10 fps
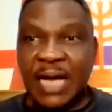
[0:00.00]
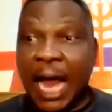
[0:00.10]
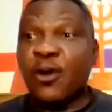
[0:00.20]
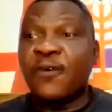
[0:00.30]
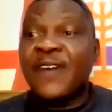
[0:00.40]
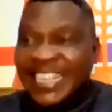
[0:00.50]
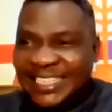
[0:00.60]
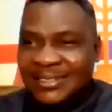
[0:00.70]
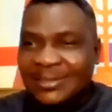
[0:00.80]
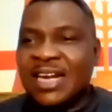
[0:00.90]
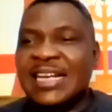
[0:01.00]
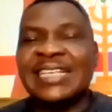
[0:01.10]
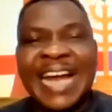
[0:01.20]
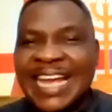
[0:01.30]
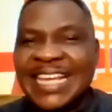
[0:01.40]
and over children
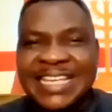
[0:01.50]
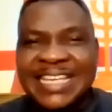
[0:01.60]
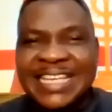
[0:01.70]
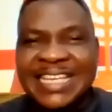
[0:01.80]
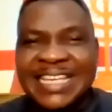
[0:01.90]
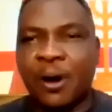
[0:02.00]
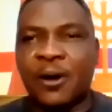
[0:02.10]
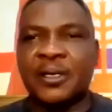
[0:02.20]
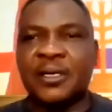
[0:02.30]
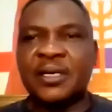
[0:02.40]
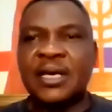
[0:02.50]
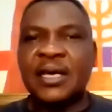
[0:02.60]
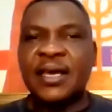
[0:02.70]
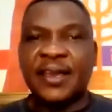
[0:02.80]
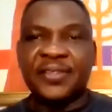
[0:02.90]
that are yet unborn
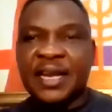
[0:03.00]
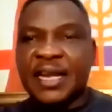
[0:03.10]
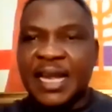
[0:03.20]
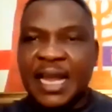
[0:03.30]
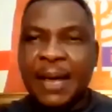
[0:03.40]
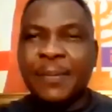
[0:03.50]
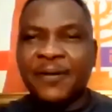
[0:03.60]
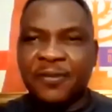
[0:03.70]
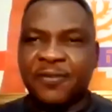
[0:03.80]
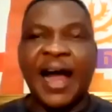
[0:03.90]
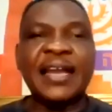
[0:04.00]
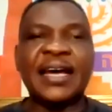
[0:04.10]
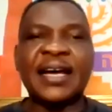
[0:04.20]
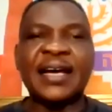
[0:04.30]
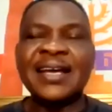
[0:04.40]
in the name of the
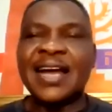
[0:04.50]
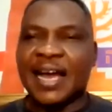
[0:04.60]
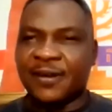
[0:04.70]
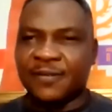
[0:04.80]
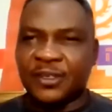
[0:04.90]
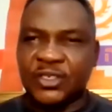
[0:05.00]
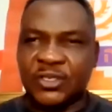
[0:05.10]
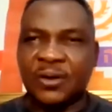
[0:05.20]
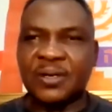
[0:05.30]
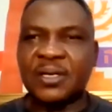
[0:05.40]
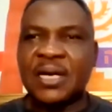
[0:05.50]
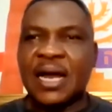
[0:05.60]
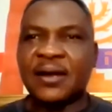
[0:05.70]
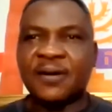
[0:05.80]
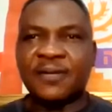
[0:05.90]
Father and of the Son
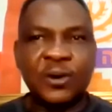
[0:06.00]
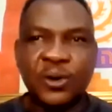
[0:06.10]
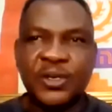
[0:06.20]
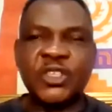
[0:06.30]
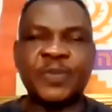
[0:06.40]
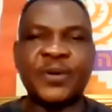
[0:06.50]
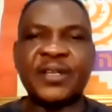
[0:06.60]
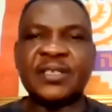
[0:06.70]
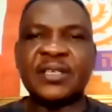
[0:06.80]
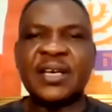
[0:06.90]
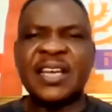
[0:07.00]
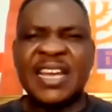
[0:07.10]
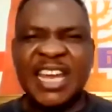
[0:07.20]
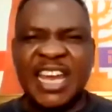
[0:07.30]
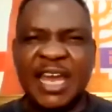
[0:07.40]
and of the Holy Spirit.
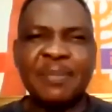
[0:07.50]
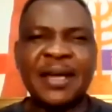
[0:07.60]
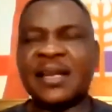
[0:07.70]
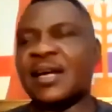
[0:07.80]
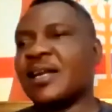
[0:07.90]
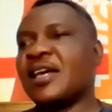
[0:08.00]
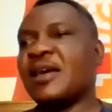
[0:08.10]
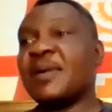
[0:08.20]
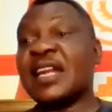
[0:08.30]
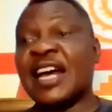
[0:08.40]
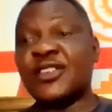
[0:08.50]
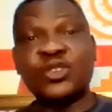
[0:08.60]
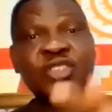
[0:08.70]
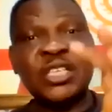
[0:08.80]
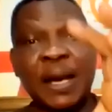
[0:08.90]
Amen and amen.
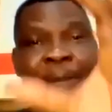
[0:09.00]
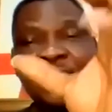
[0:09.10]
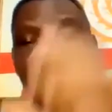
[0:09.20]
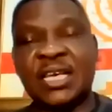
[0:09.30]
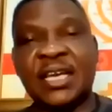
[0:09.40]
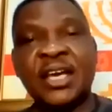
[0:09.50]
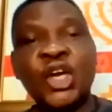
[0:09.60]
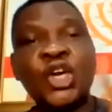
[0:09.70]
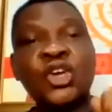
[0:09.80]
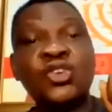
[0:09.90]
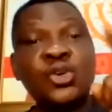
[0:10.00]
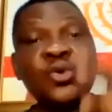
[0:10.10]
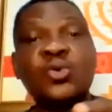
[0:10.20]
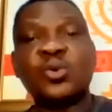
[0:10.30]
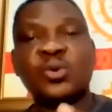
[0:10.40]
As you step out today,
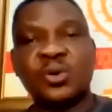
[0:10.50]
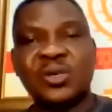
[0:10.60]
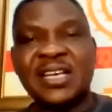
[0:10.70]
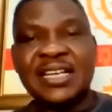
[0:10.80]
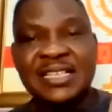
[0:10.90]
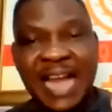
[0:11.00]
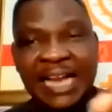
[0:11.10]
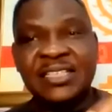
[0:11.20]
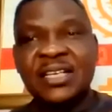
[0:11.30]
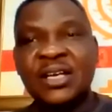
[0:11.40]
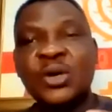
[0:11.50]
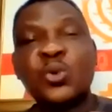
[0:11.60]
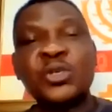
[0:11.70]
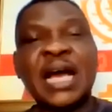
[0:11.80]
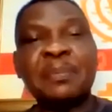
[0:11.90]
you that
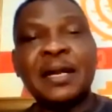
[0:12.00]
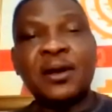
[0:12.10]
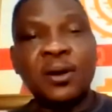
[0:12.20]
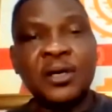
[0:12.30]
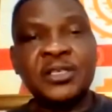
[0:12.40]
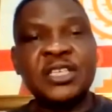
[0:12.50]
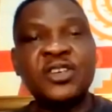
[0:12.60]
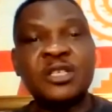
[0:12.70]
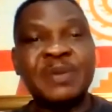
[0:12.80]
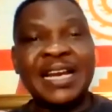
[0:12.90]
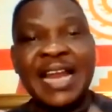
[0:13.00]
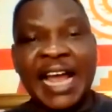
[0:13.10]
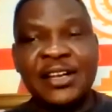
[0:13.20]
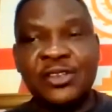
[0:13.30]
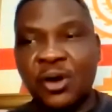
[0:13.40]
which had been locked in you has been
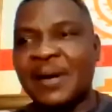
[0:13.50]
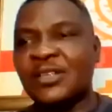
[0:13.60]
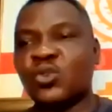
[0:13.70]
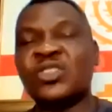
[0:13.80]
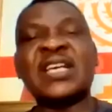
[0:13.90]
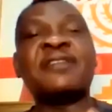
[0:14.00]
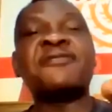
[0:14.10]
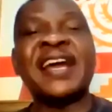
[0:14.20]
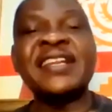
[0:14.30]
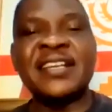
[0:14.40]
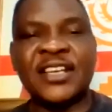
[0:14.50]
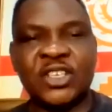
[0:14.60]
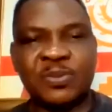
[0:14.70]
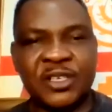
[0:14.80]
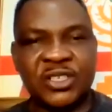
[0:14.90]
lying dormant will start finding
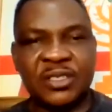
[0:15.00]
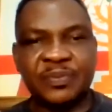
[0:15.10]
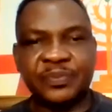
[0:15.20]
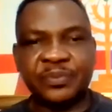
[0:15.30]
expression.